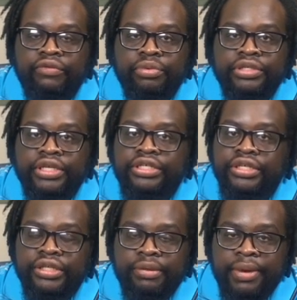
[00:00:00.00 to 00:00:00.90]

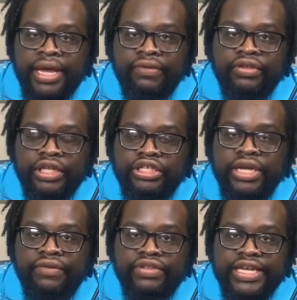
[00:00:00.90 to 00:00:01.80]
position, they should
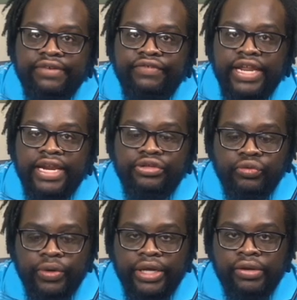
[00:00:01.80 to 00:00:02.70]
have a tab for that as
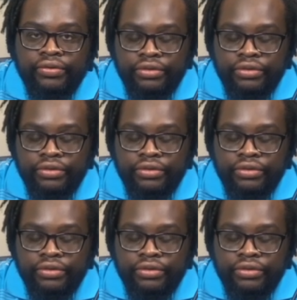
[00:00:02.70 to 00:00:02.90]
well.